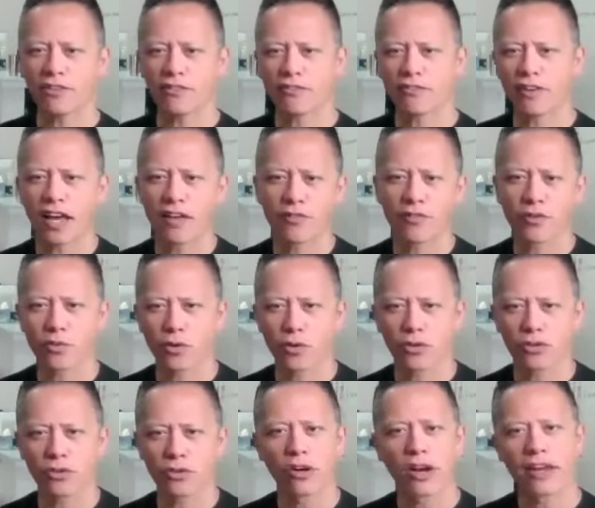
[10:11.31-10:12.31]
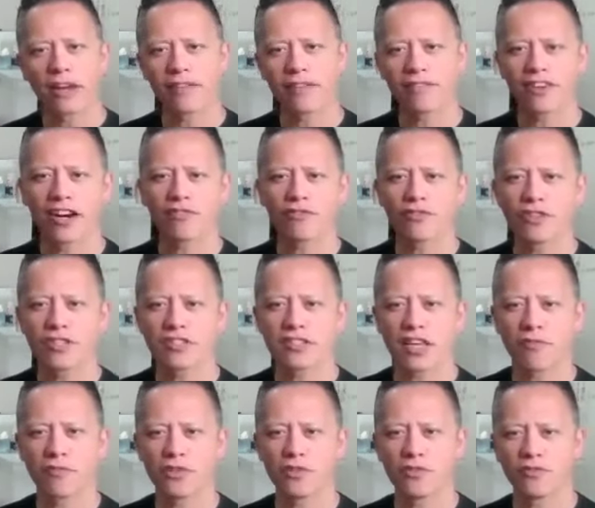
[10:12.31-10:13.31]
85-year-old or every
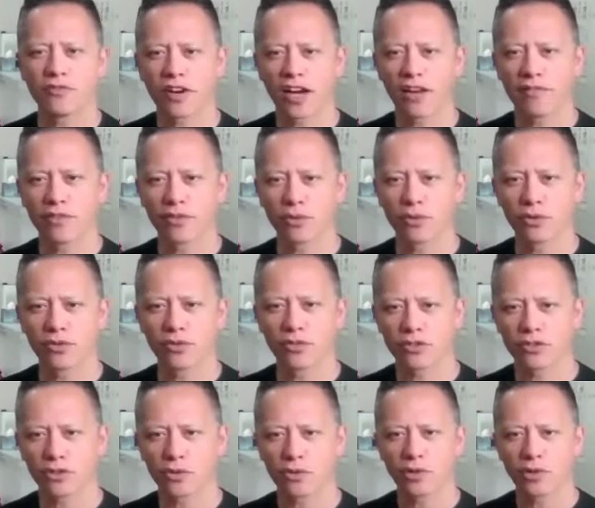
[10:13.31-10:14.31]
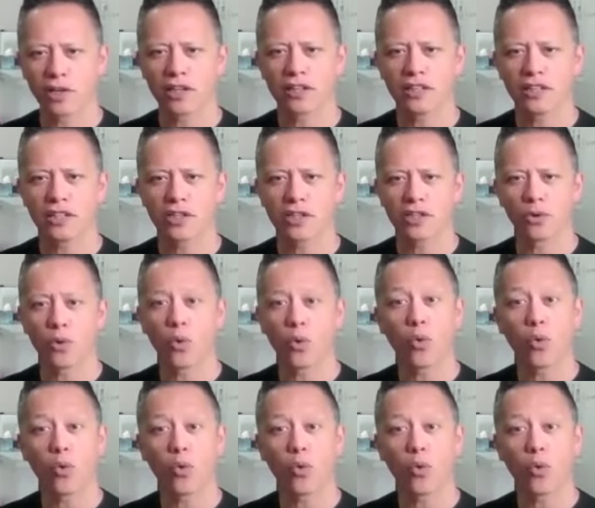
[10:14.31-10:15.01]
75-year-old is created equal